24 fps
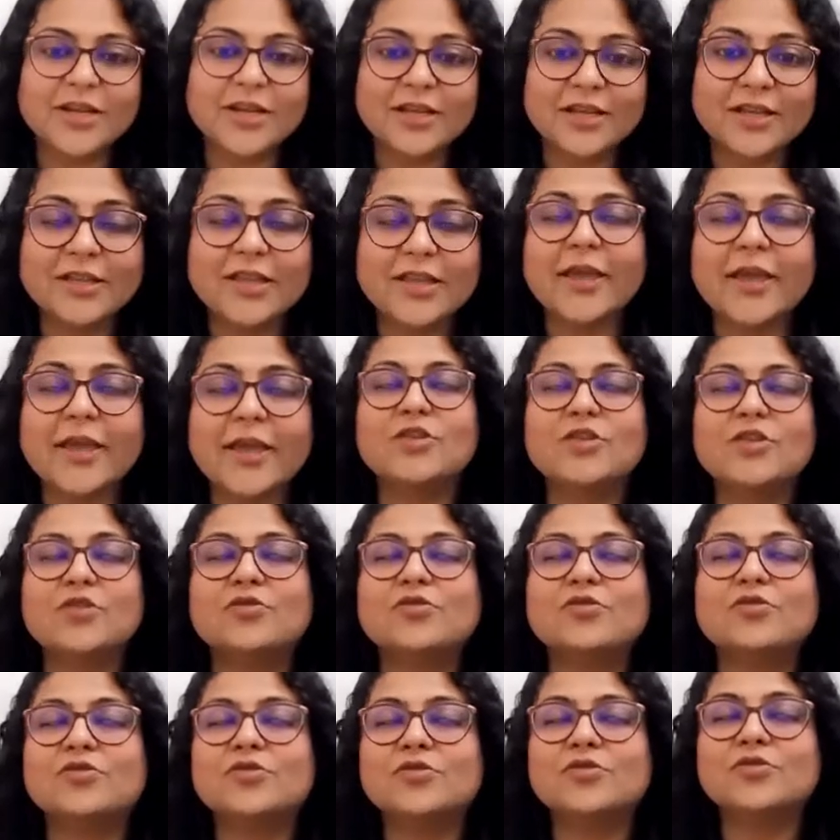And thank
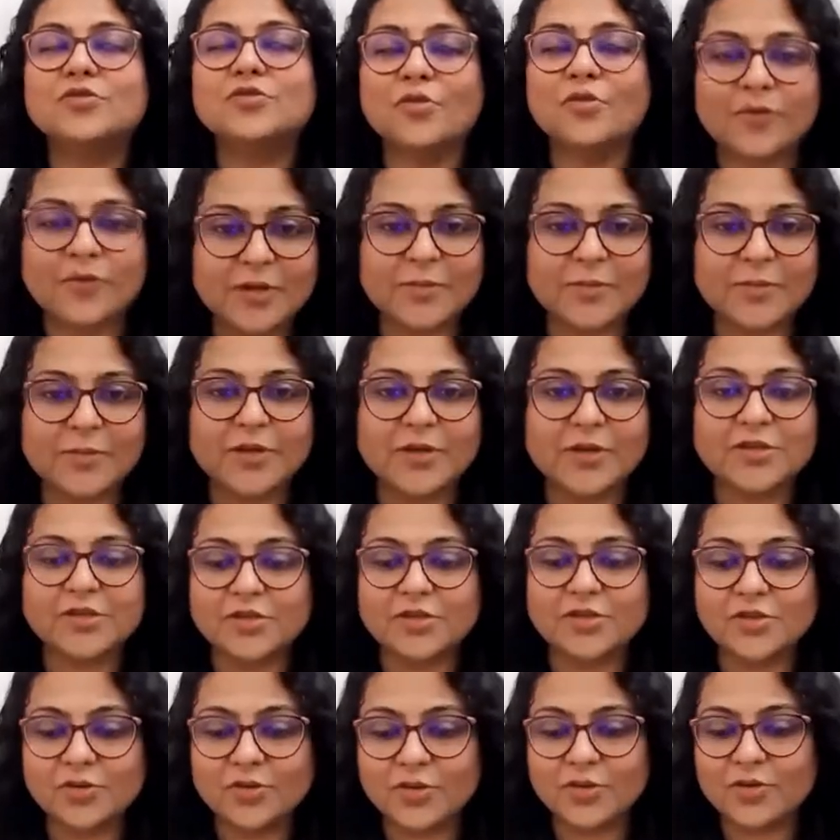you so very much.
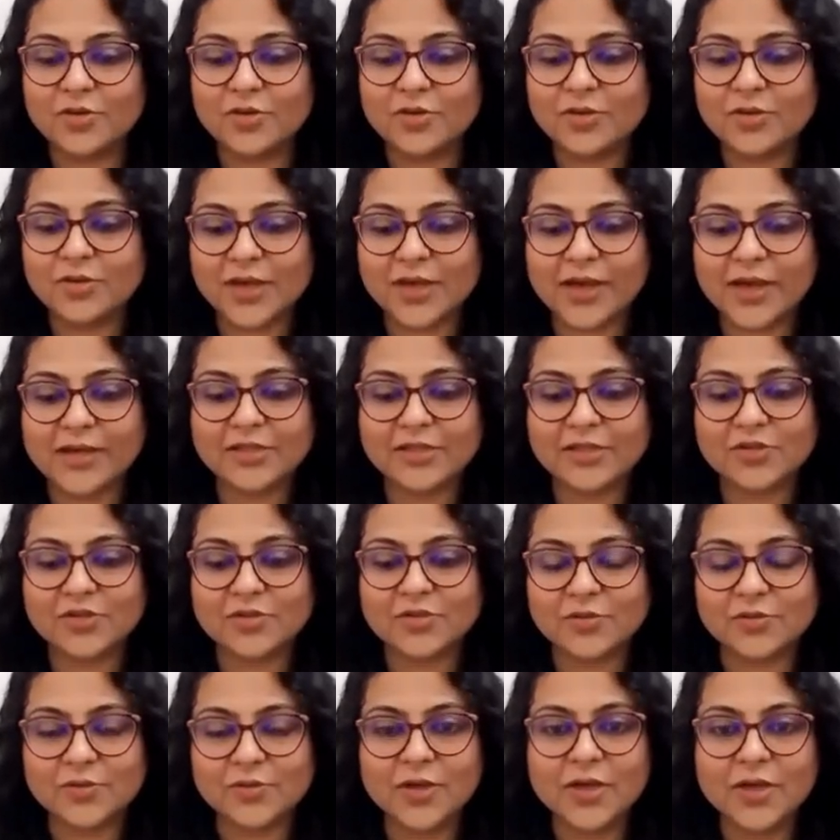You're the kindest
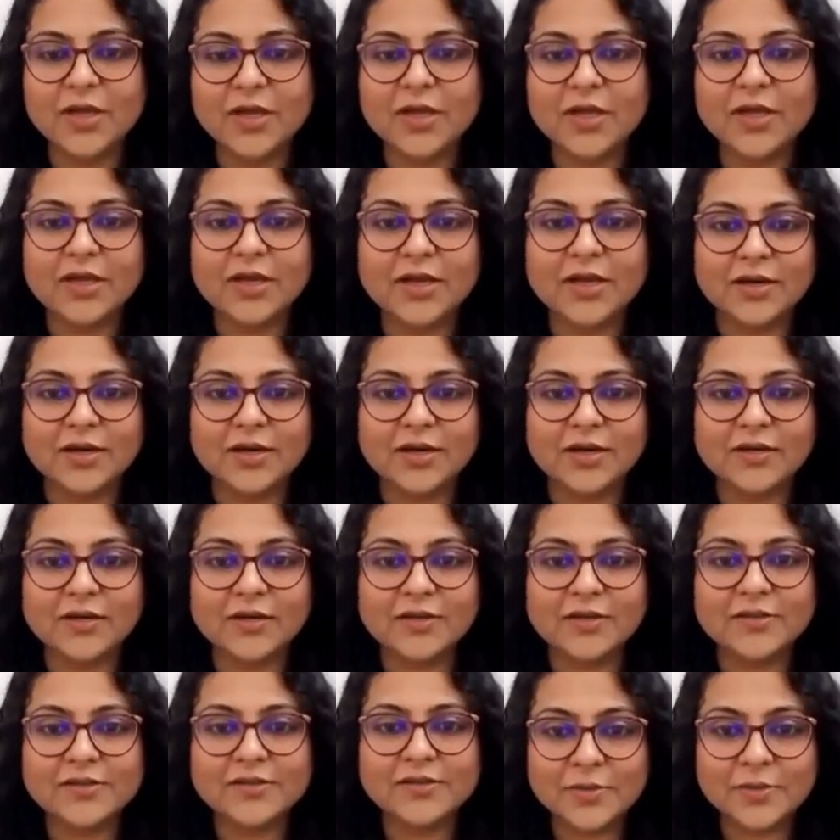to
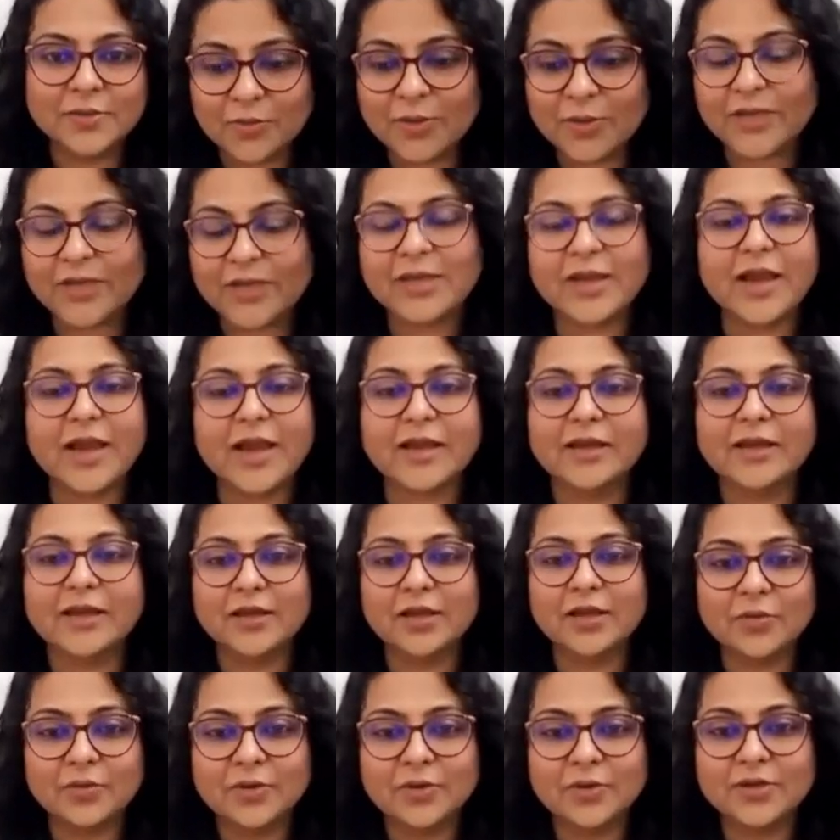speak very kind
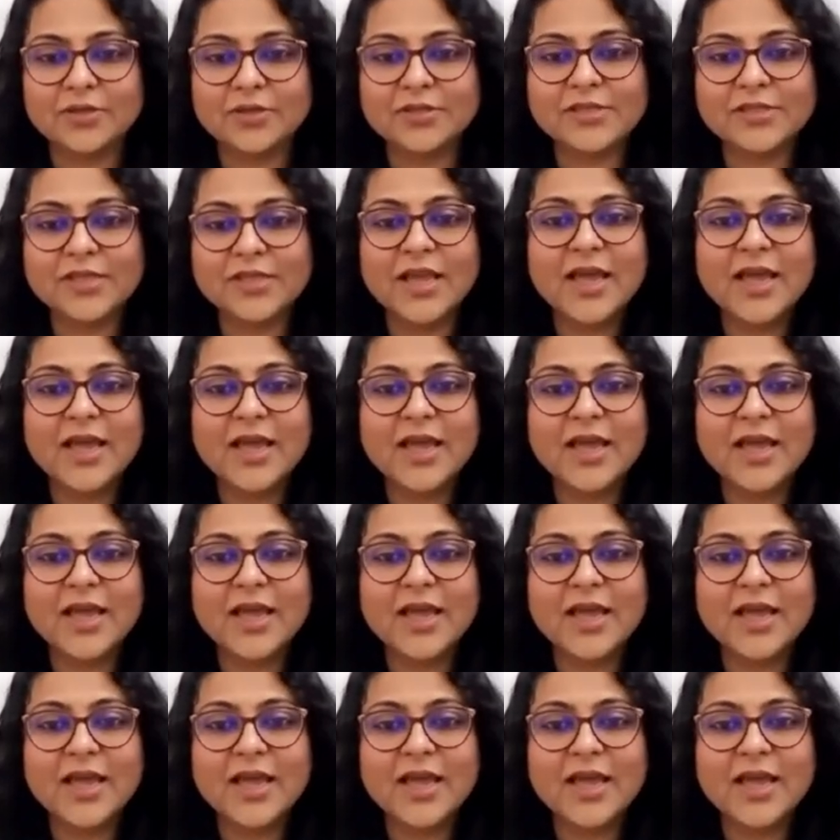words.